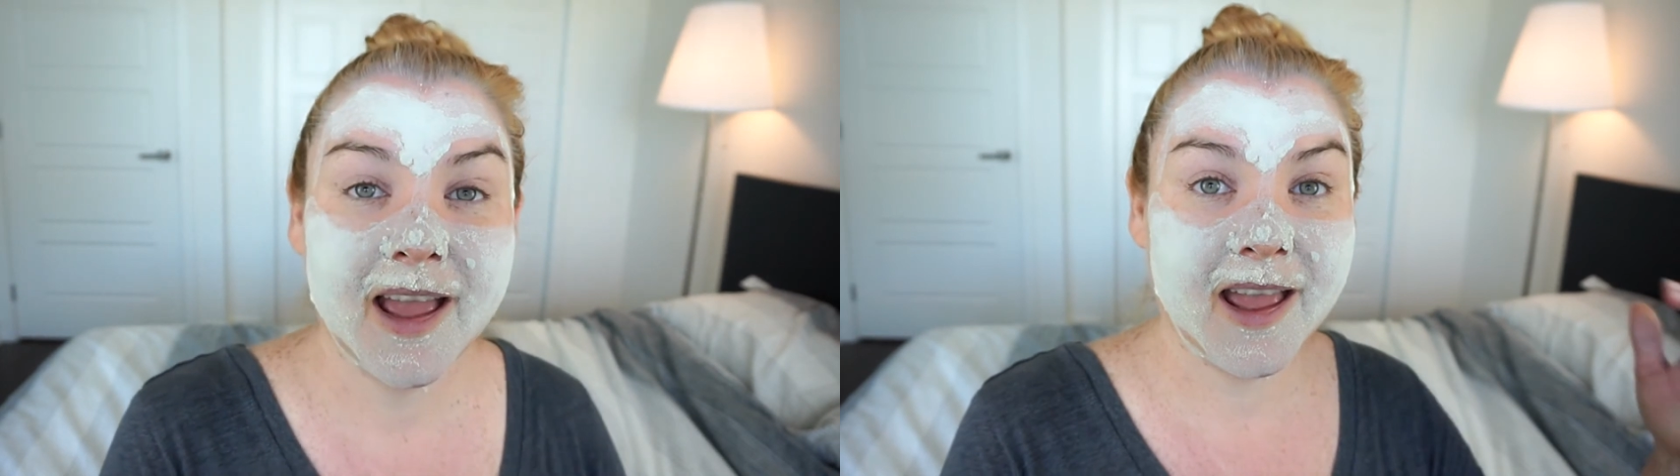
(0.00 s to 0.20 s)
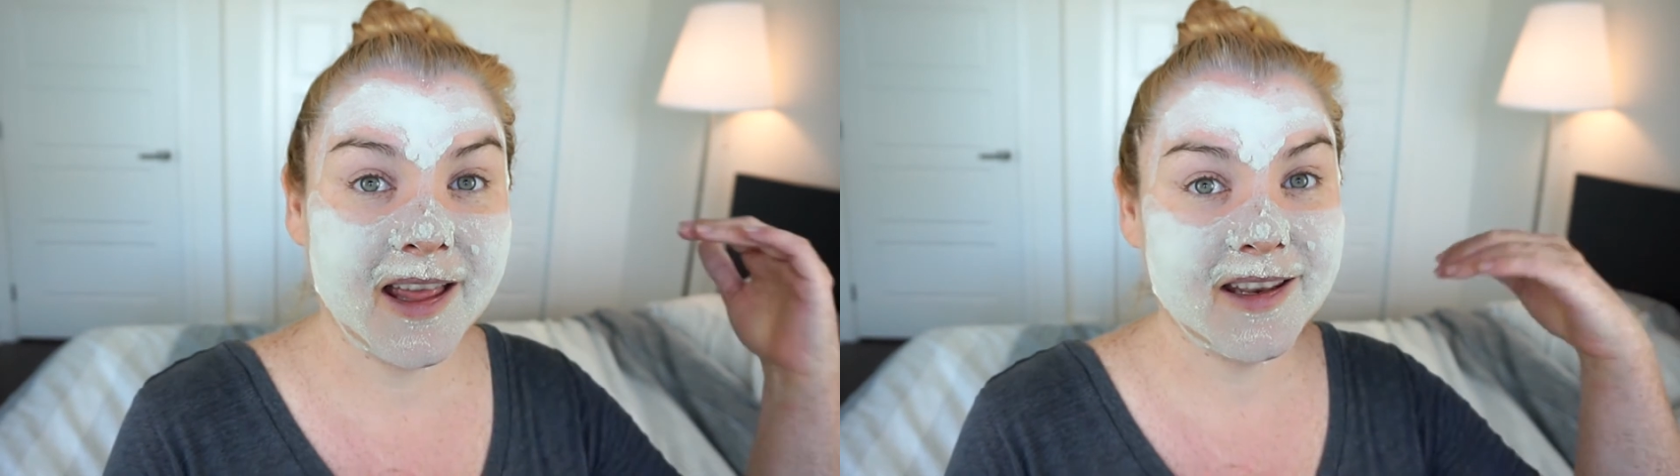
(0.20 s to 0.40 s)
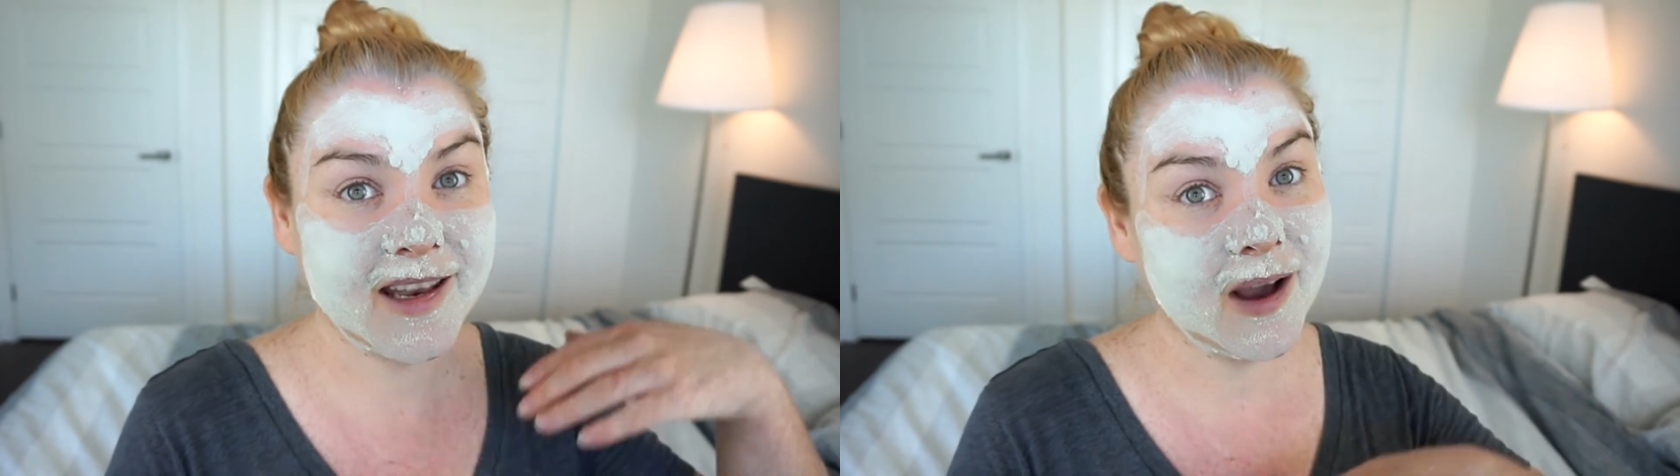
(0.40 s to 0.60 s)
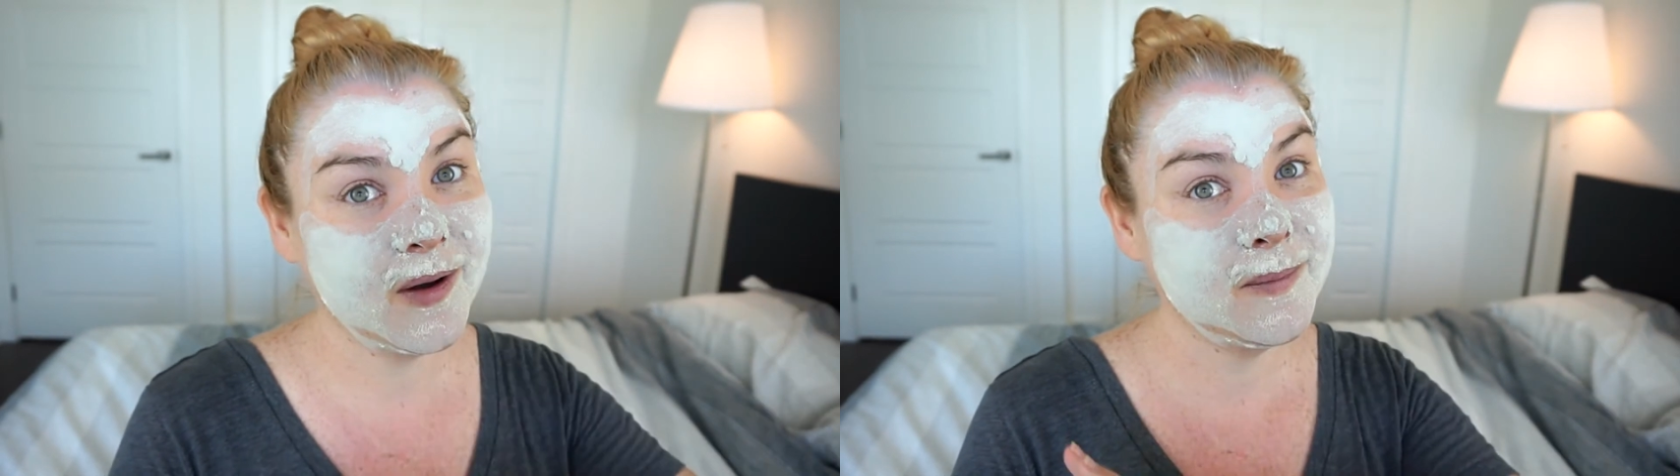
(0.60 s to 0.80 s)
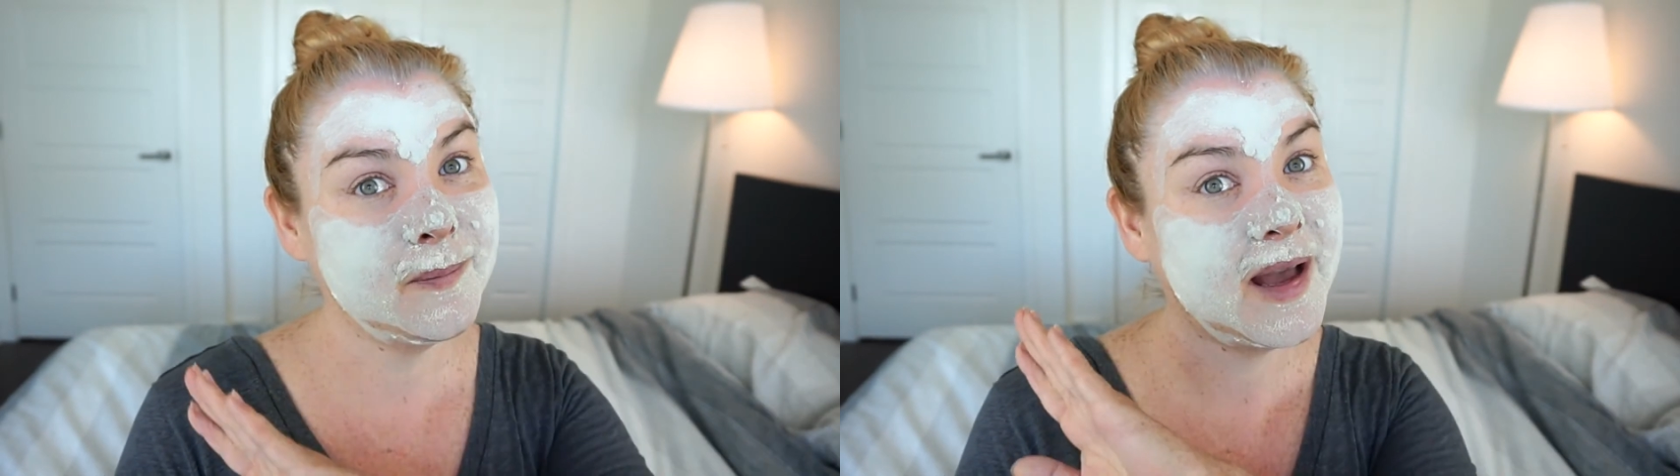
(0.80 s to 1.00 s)
And now
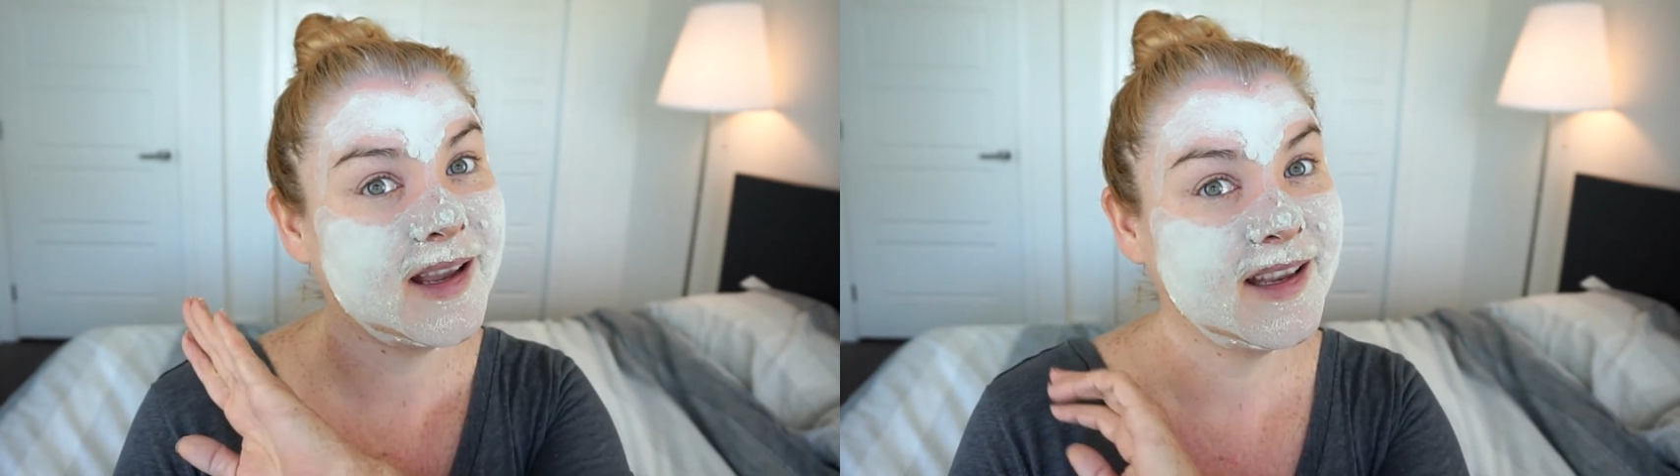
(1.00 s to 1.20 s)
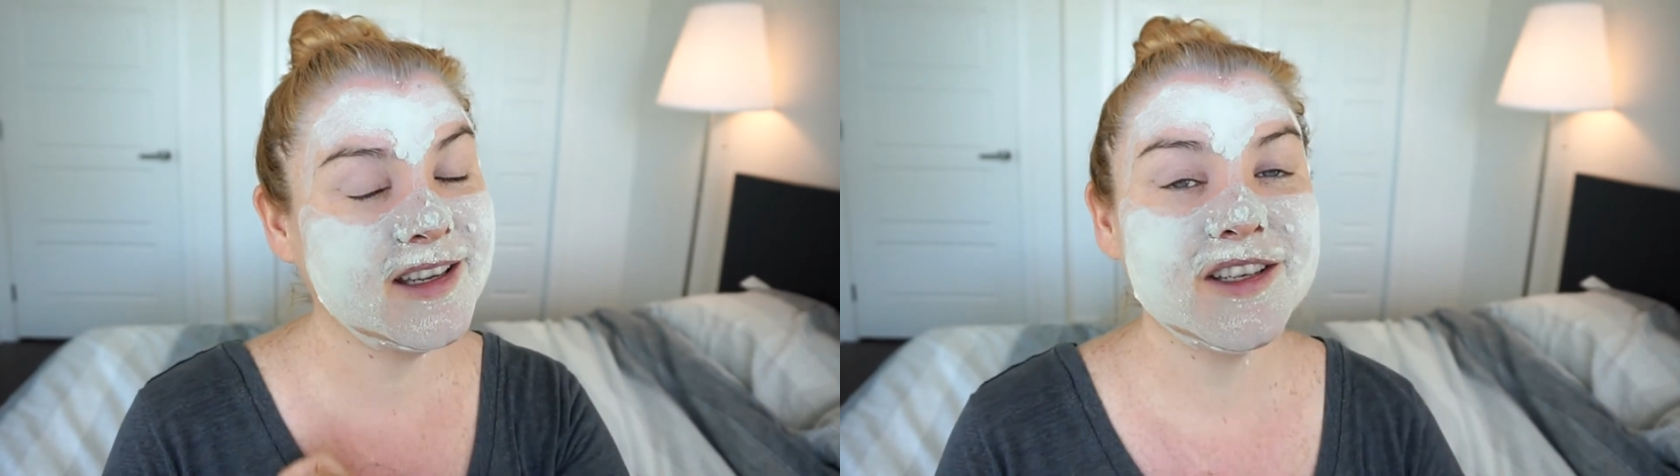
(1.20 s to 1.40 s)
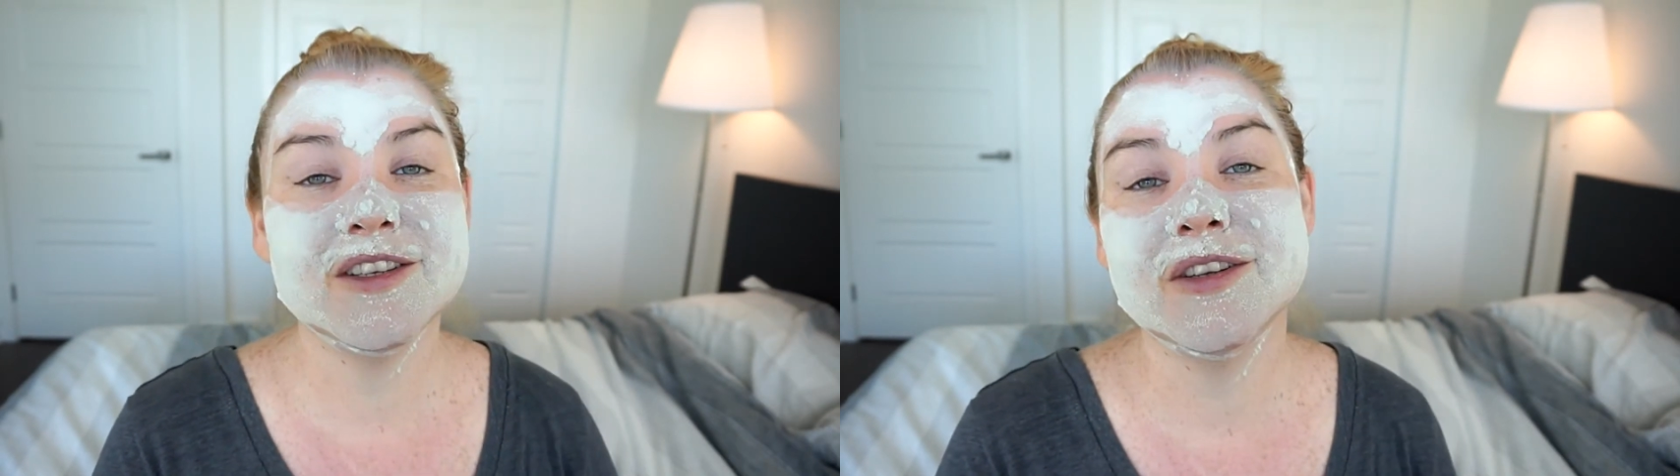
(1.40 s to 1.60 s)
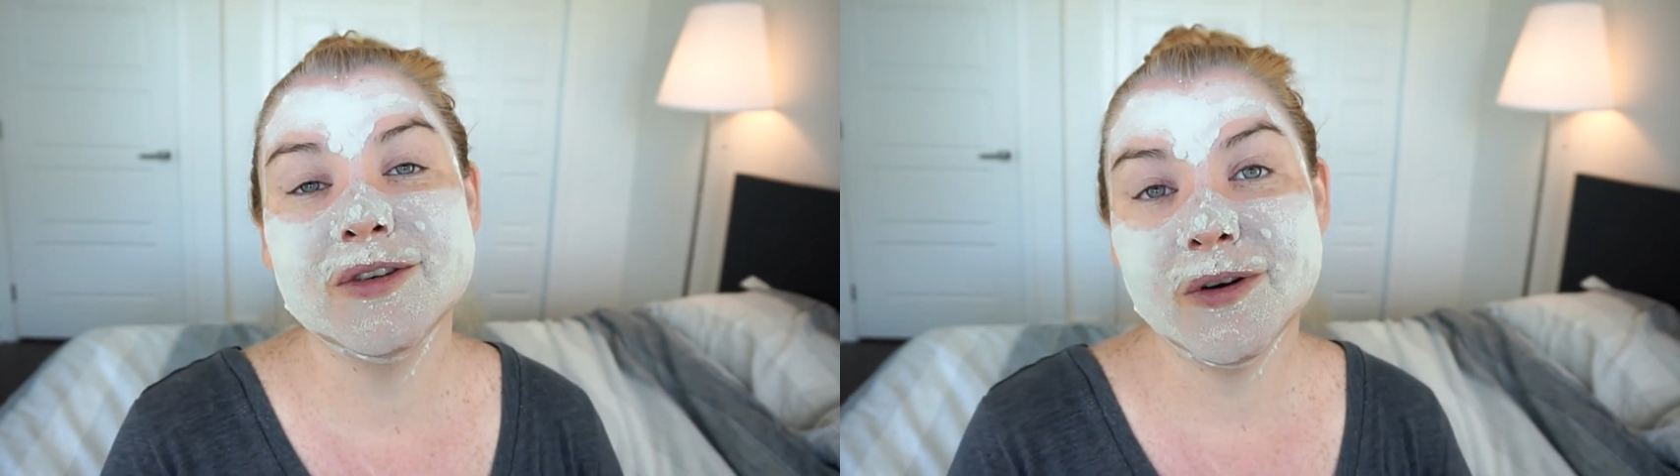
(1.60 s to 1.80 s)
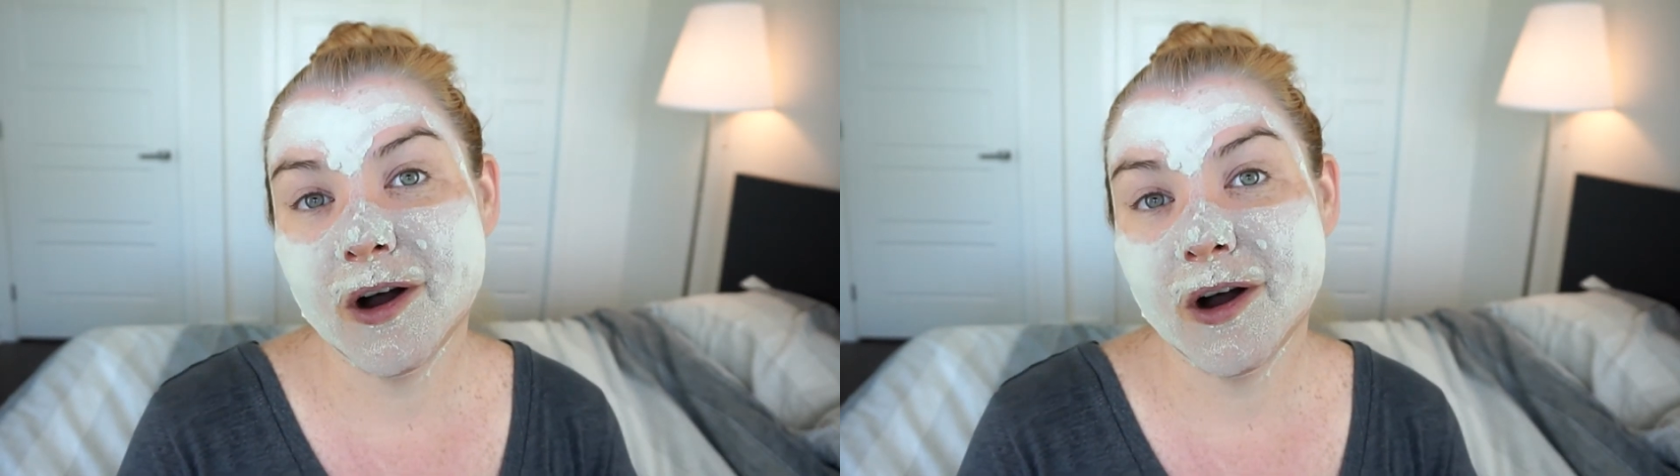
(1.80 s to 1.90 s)
I'm back into